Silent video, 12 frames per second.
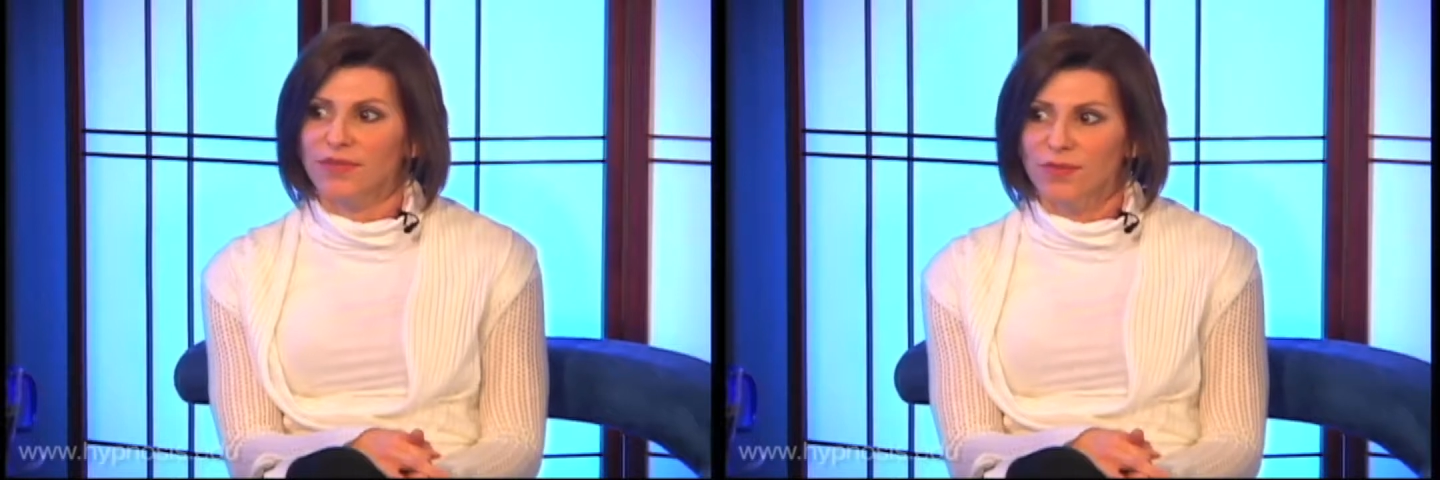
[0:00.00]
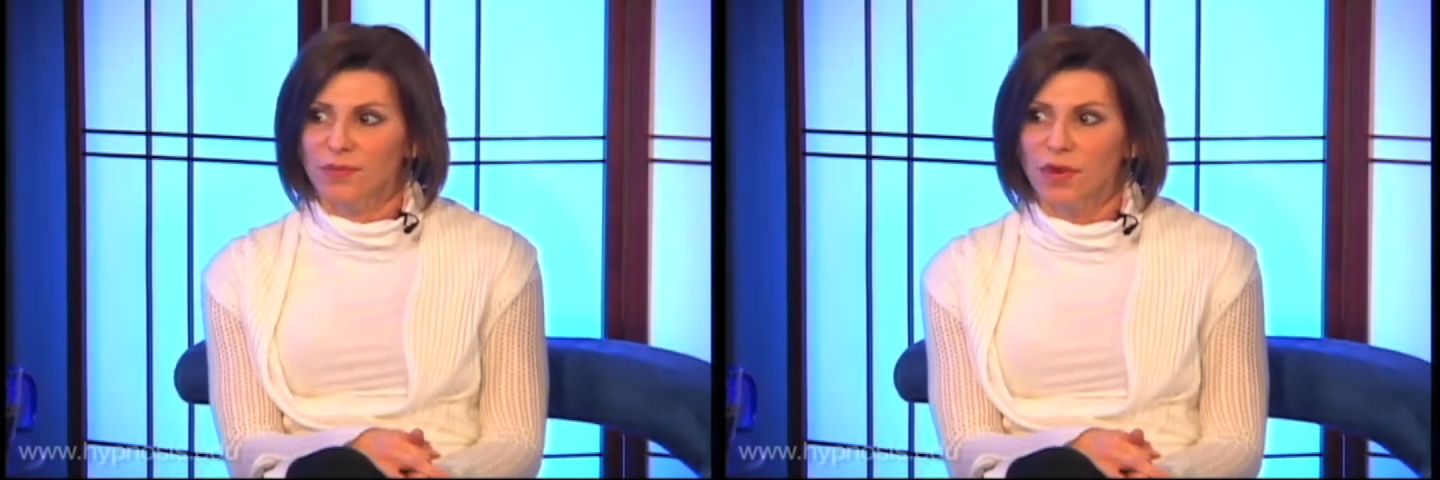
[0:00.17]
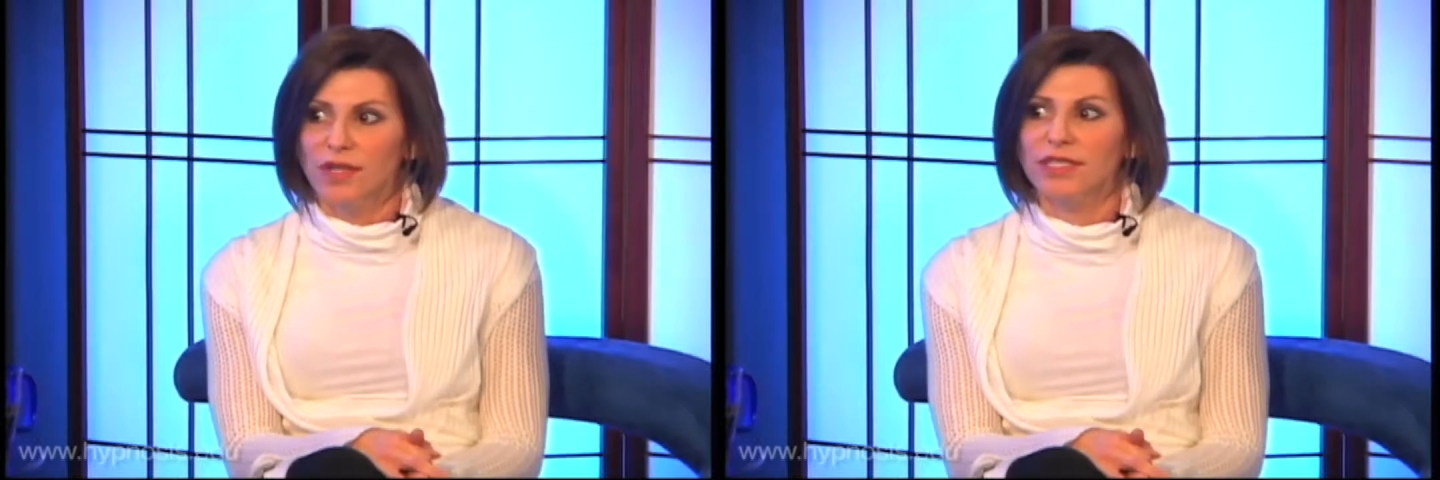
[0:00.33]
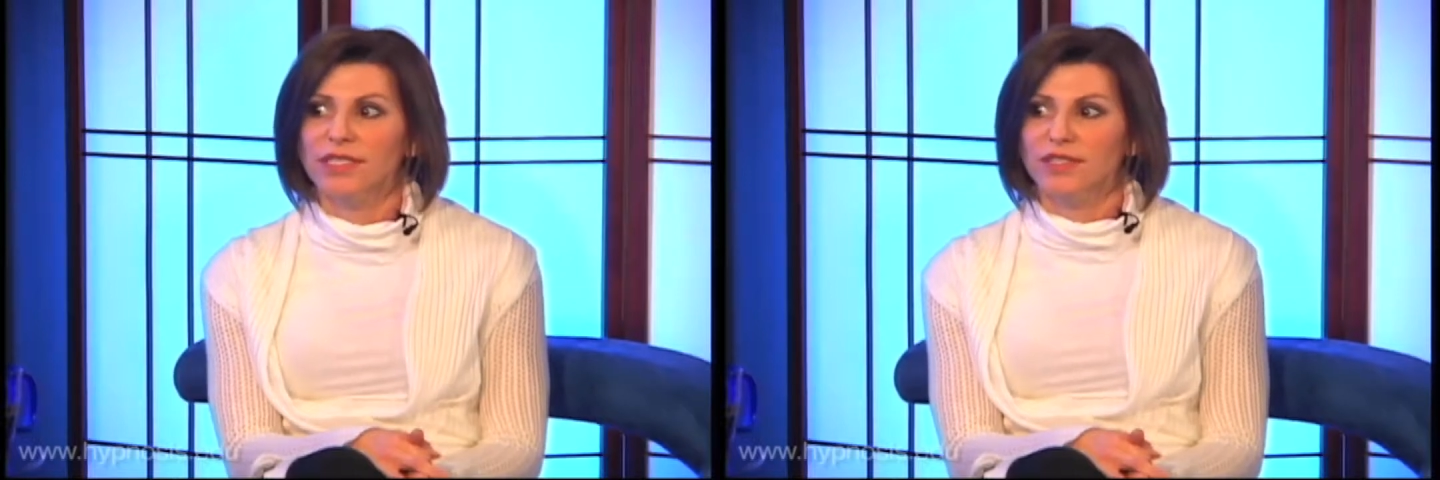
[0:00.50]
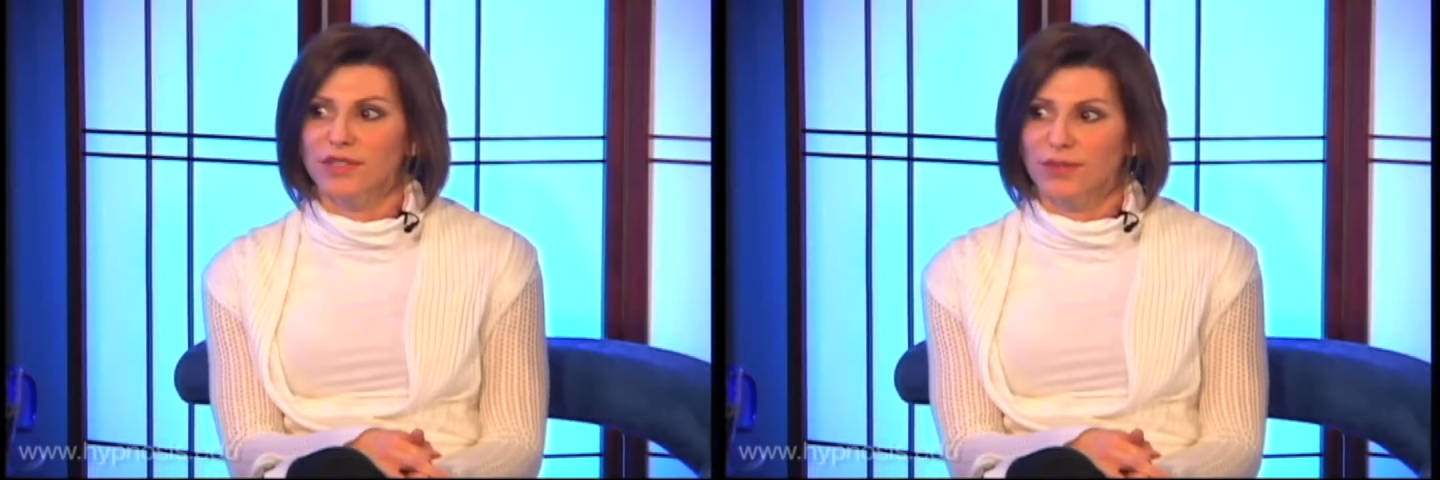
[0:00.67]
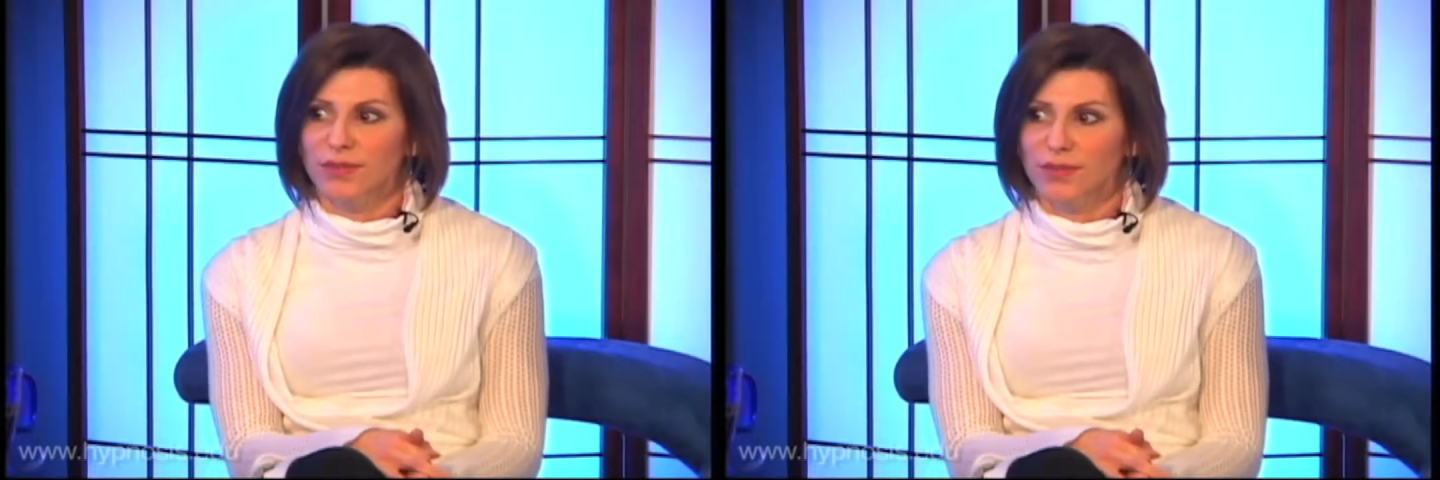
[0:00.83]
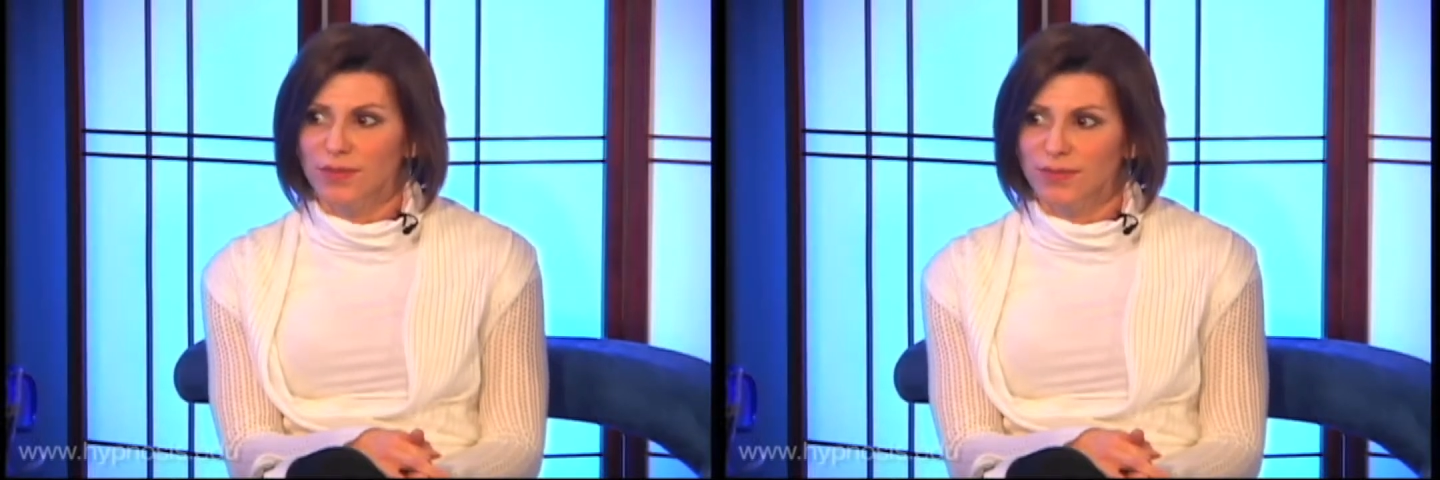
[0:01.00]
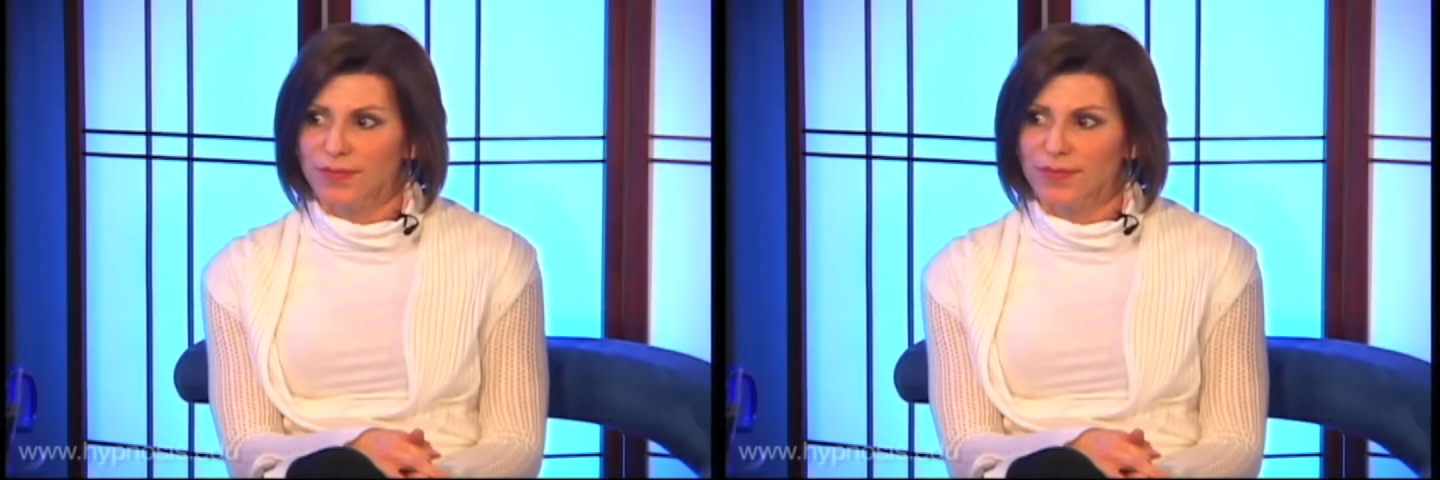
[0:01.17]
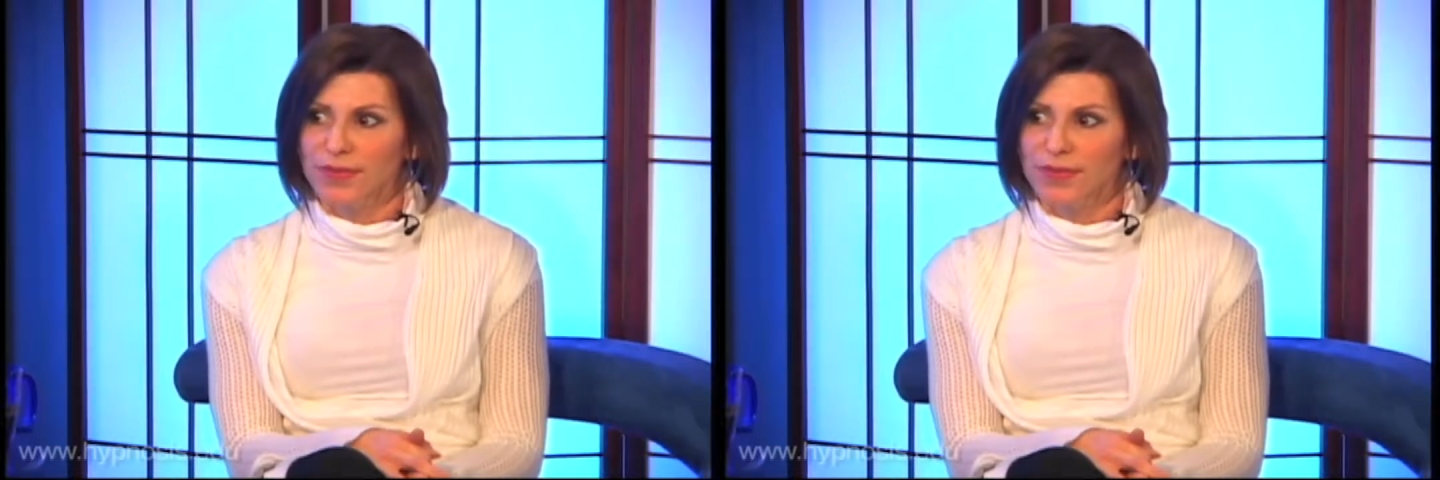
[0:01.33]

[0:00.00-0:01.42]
walked into the room.